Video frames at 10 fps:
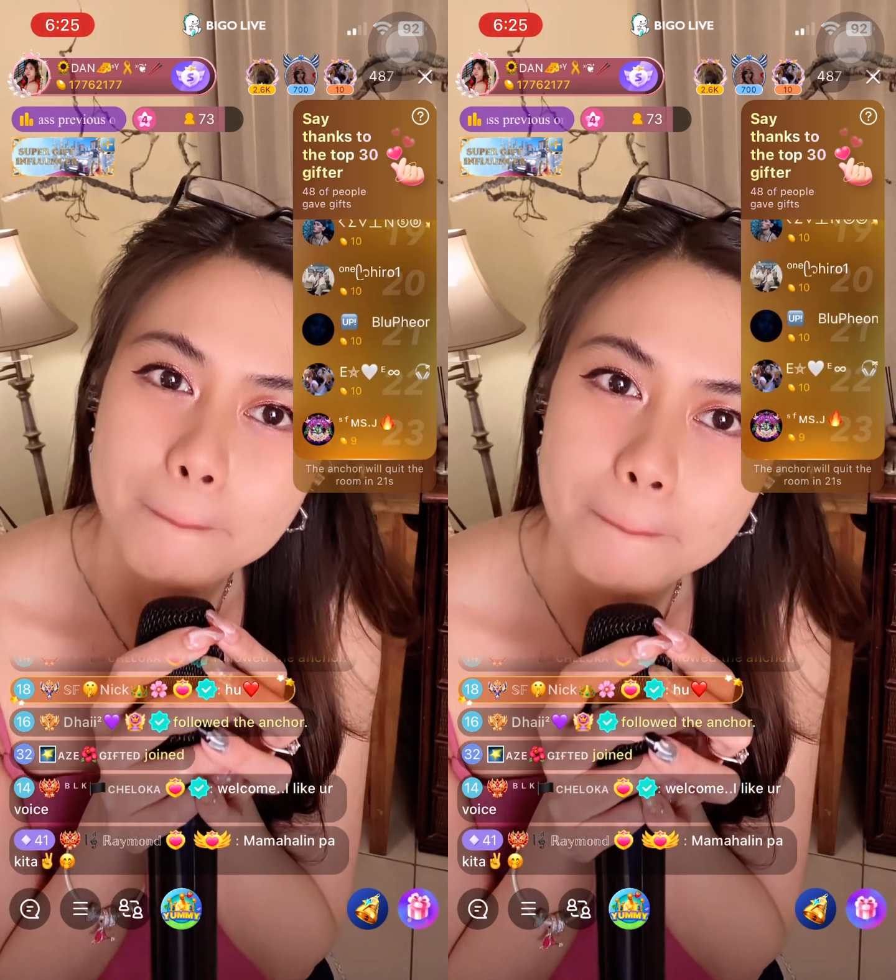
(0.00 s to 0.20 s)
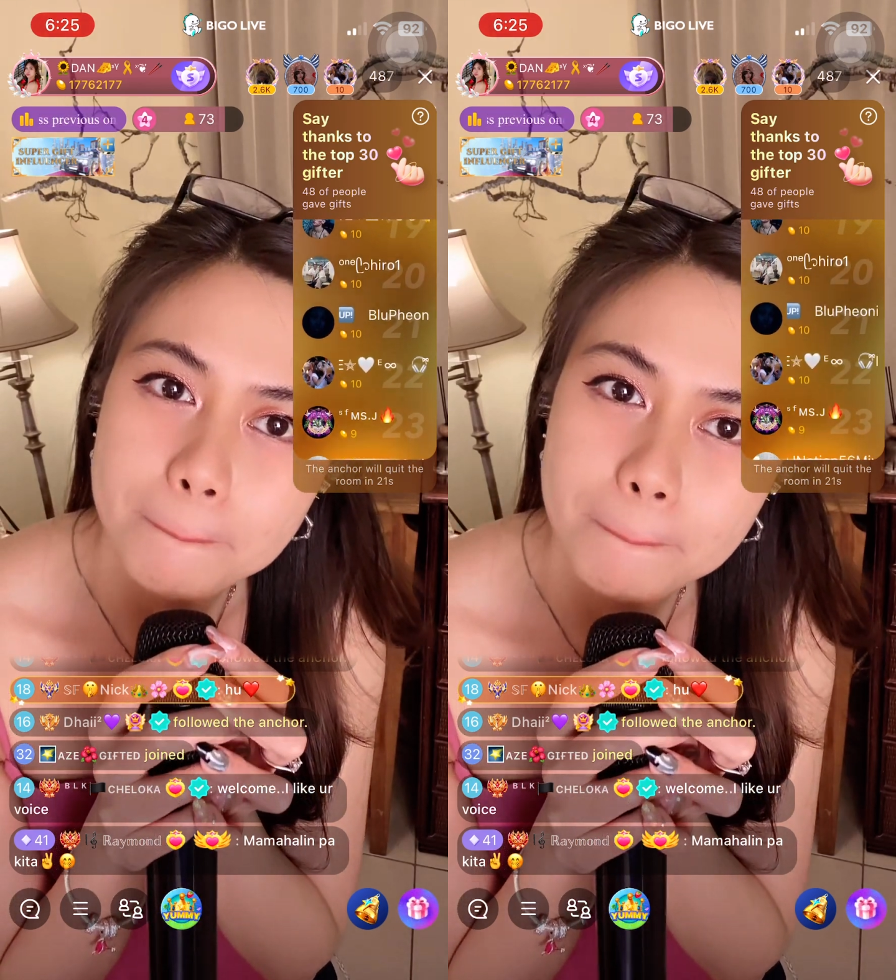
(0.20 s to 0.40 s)

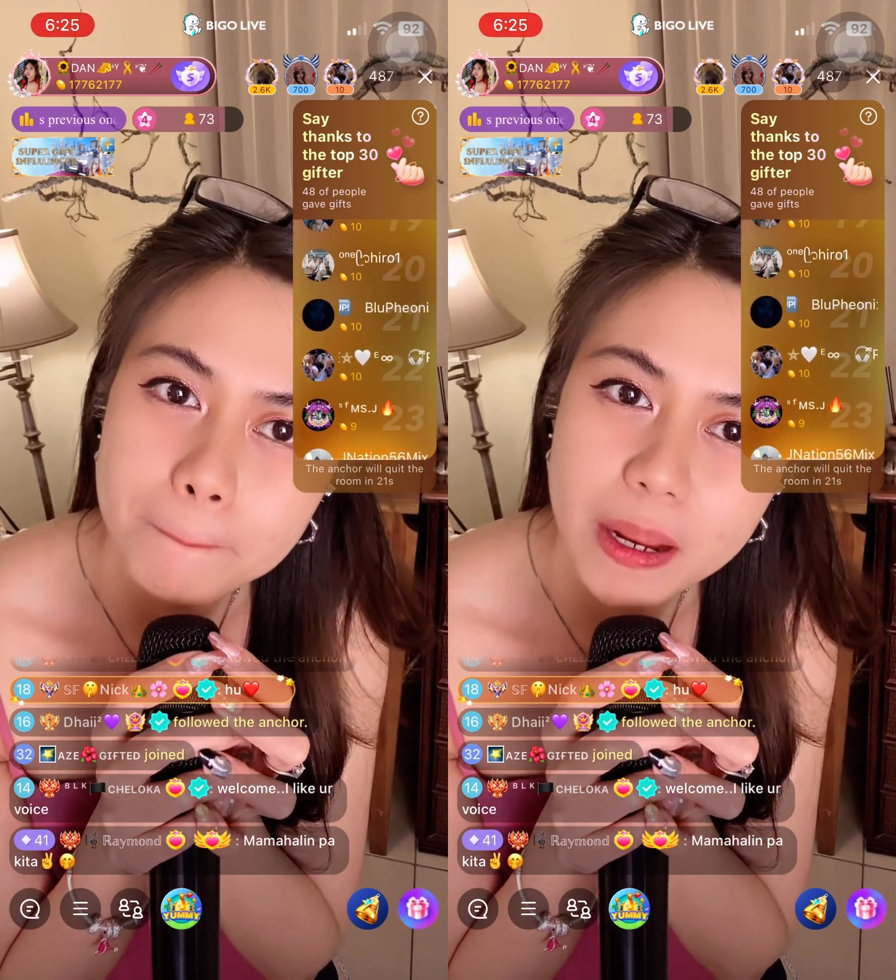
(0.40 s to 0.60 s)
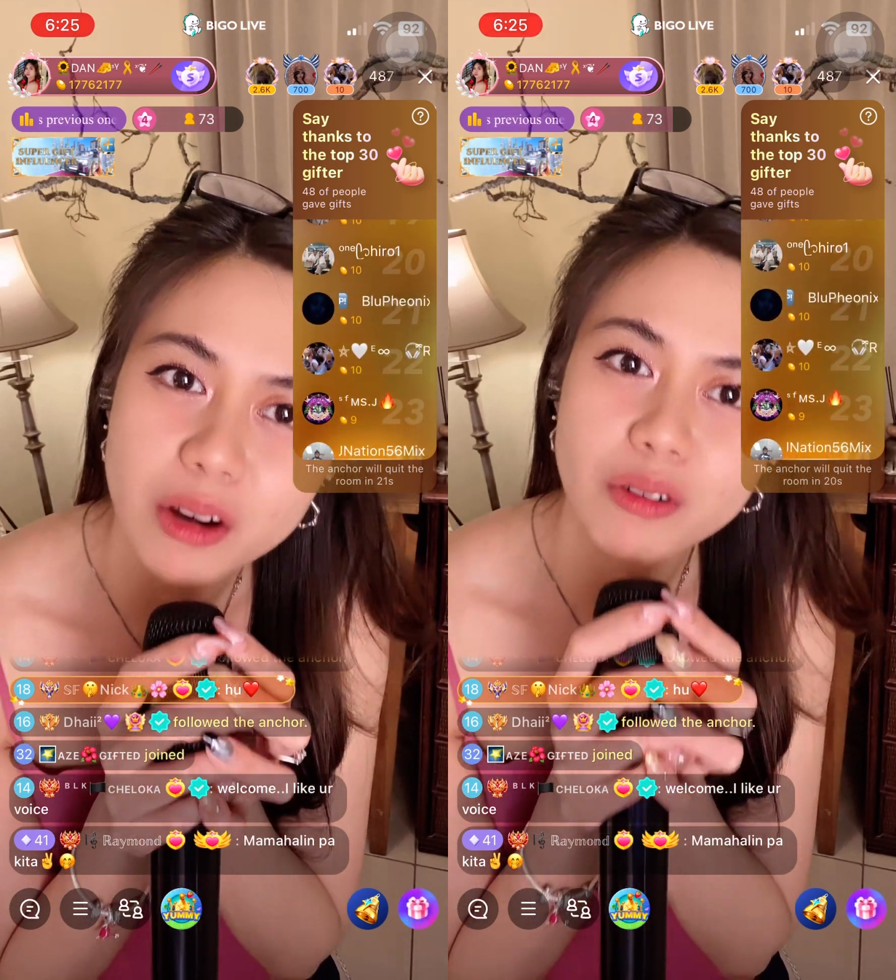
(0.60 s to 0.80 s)

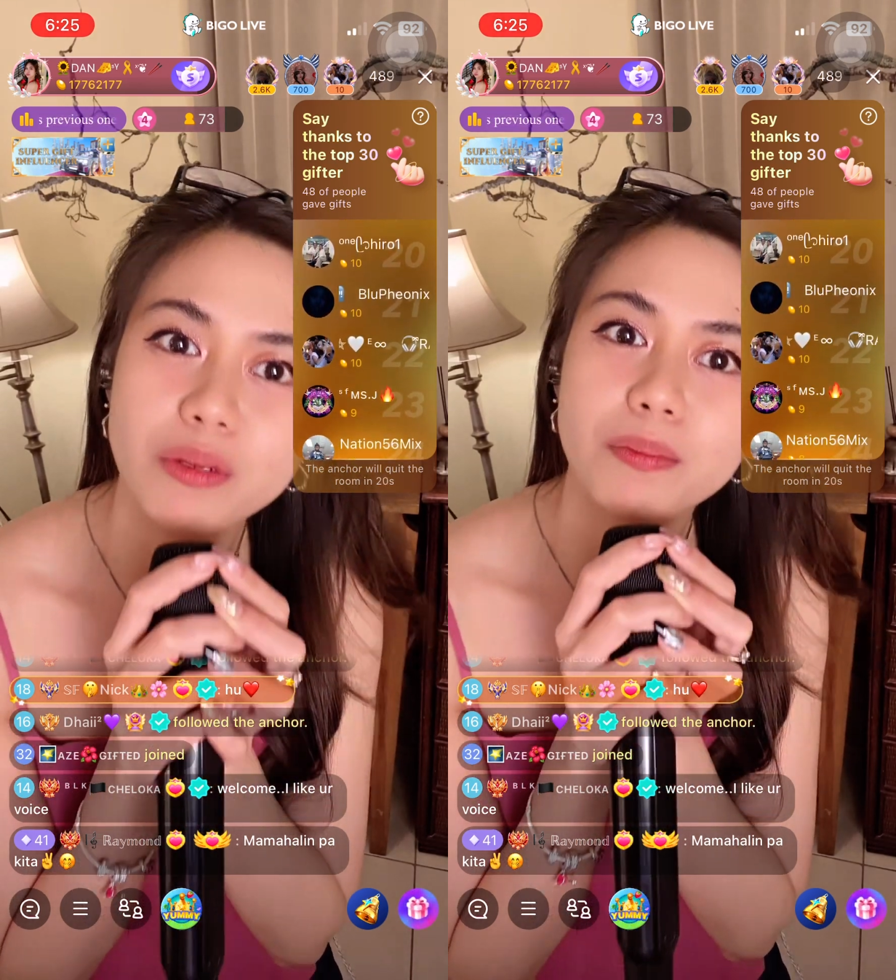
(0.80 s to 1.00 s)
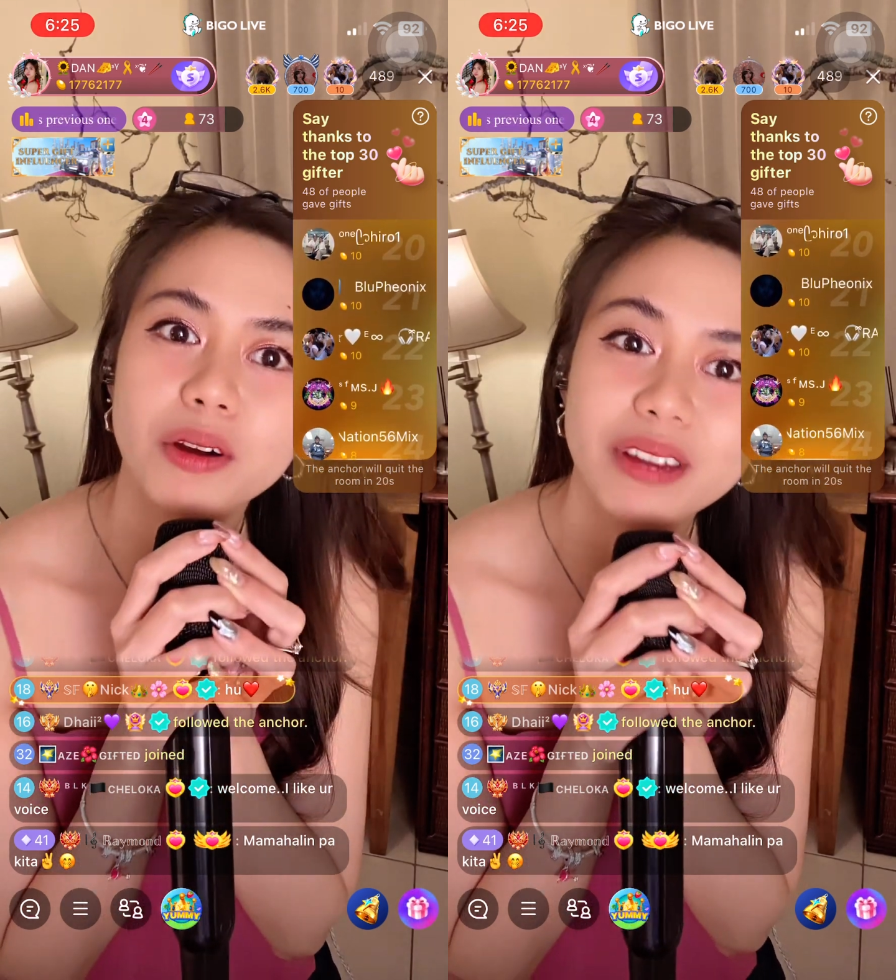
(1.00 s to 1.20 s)

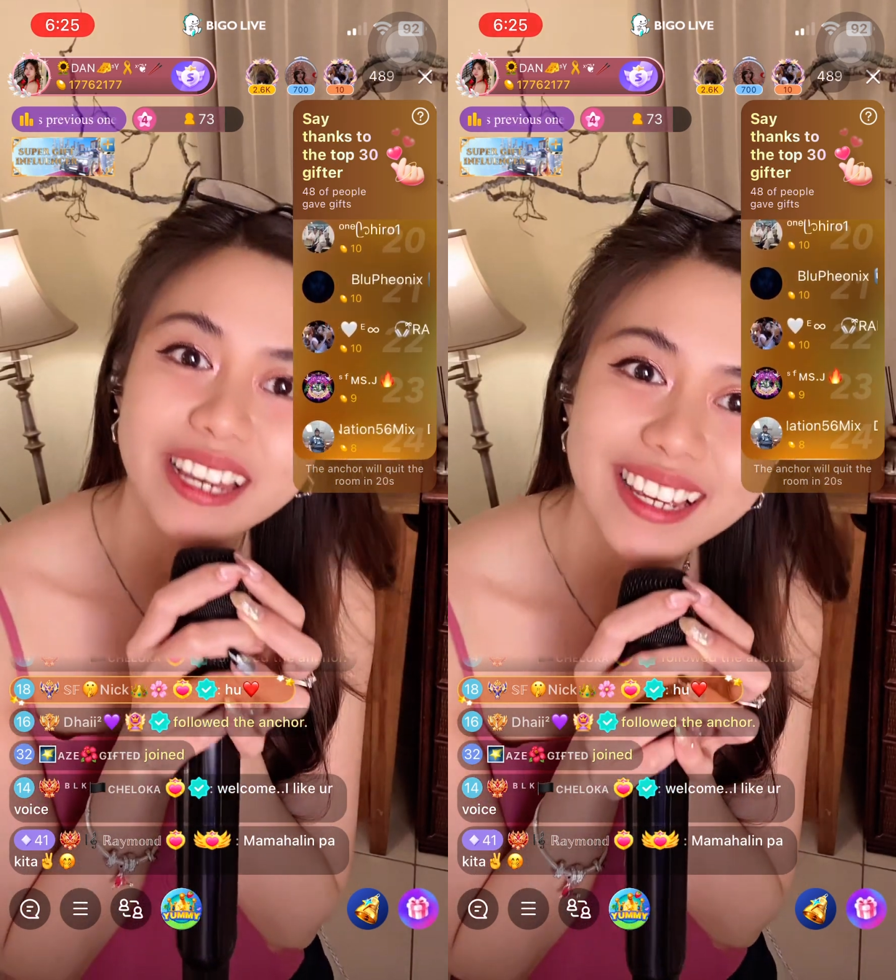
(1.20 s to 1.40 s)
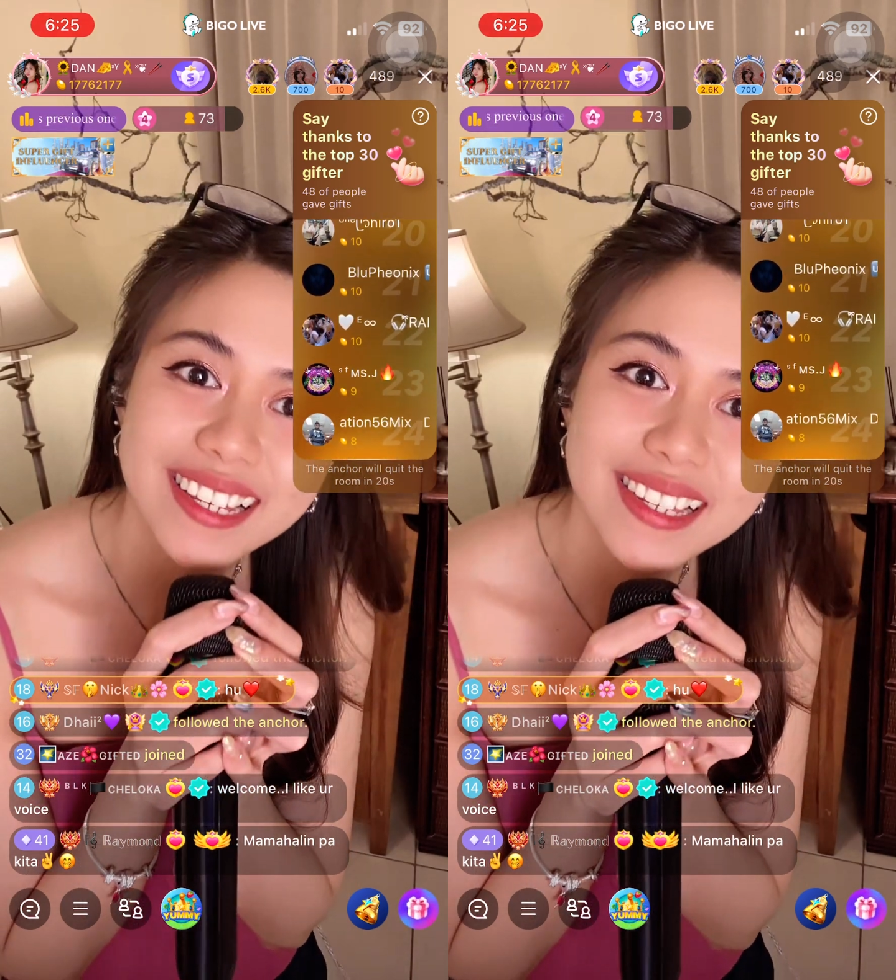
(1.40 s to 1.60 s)
Mar
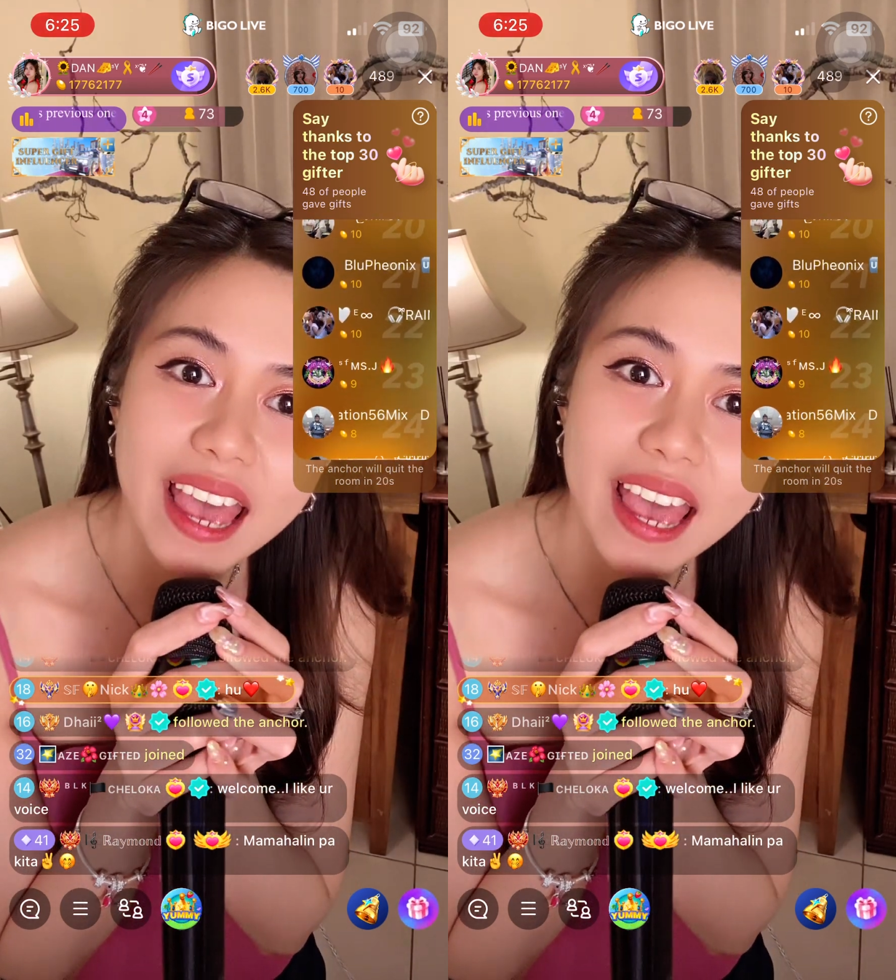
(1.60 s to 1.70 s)
Maurice,